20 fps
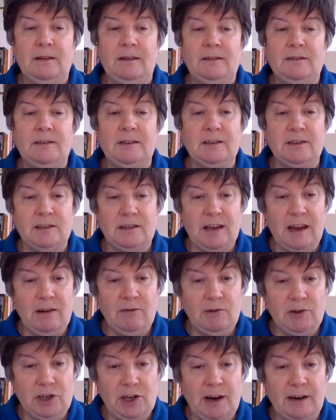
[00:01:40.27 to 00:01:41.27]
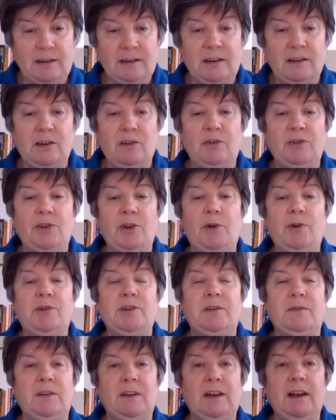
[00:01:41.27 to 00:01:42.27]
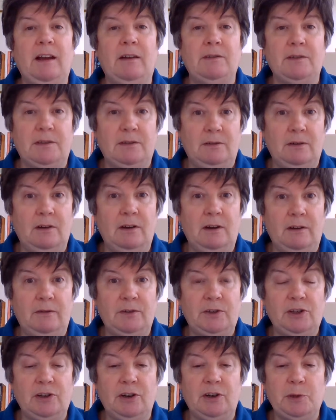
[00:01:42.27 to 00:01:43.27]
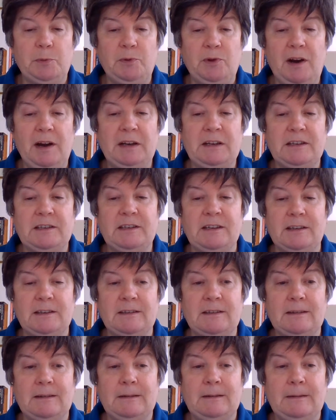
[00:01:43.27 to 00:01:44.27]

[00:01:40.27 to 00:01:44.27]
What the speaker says: since they rejected the authority of the council over church practices.